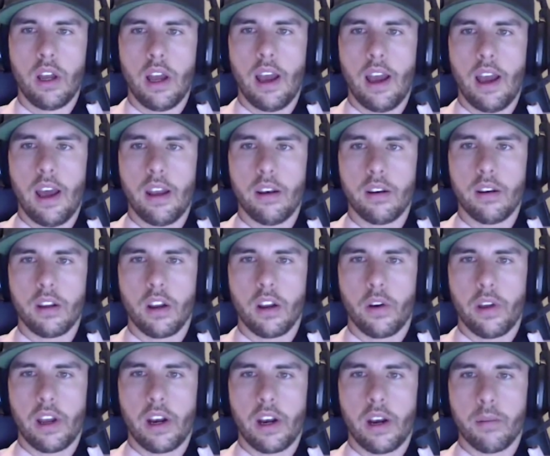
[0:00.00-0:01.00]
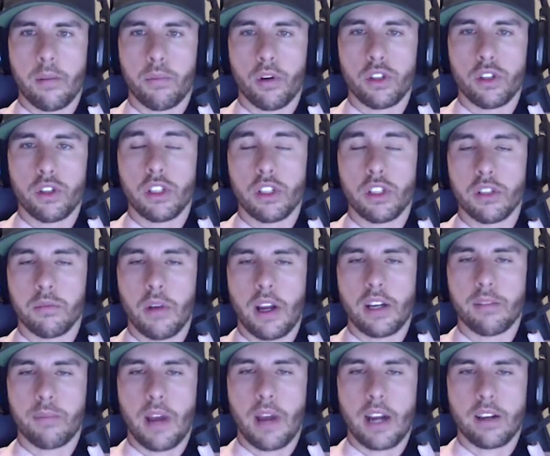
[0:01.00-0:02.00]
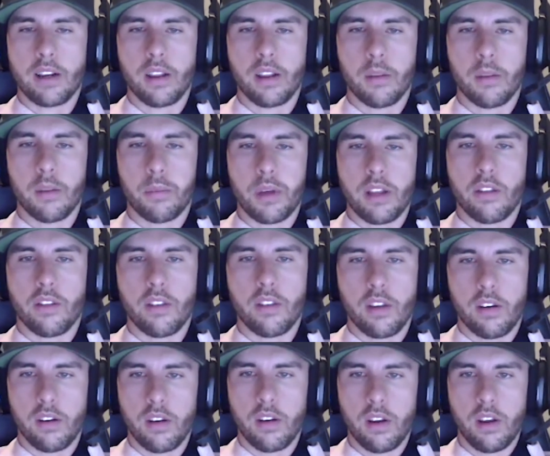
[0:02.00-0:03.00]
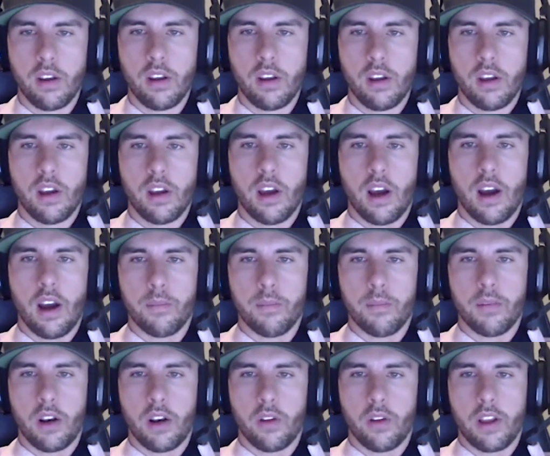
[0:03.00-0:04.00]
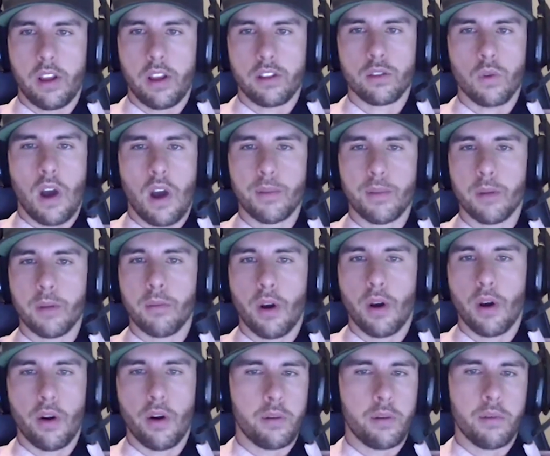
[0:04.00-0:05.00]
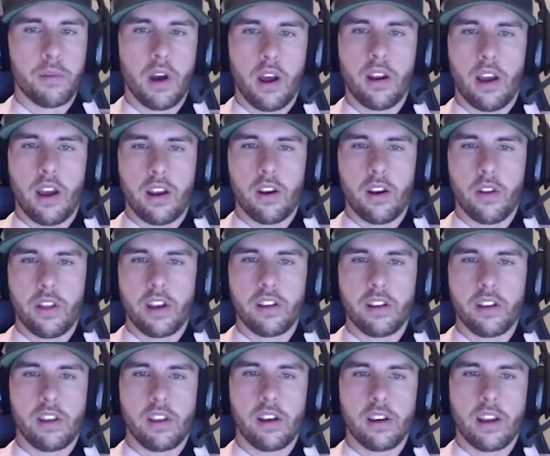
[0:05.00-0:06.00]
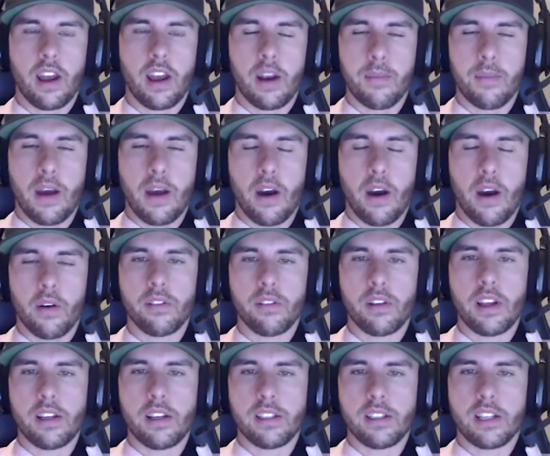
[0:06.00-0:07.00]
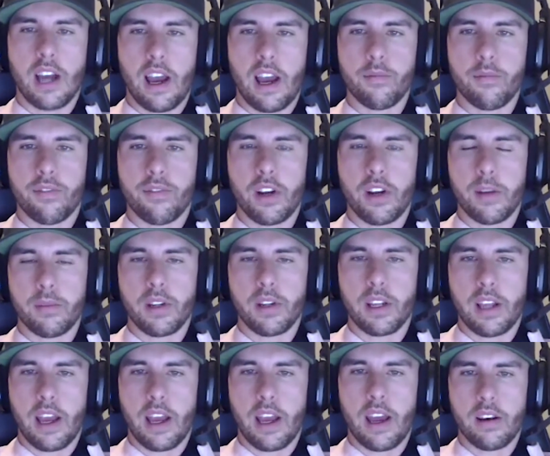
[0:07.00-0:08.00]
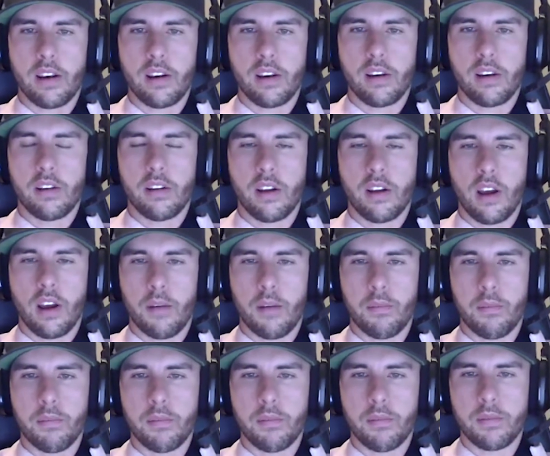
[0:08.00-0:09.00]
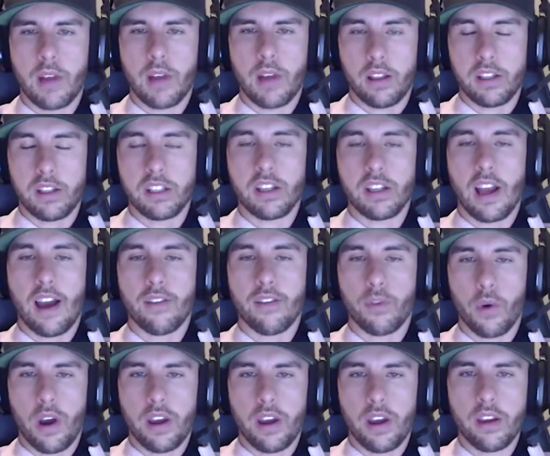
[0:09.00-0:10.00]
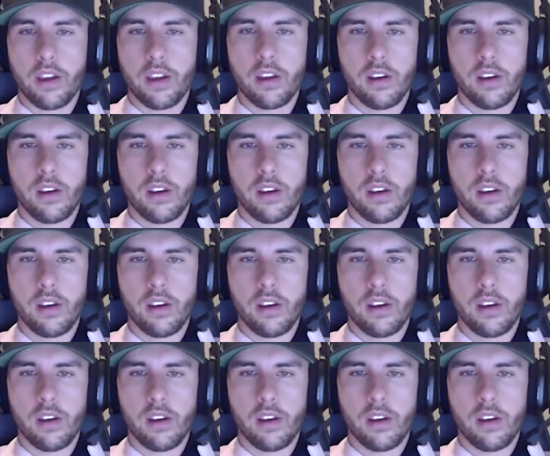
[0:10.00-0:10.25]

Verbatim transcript: and you know he ended up pushing his bike back to the pits. And um, I know they swapped a motor, but I know they didn't get him out in time for him to get um, at least halfway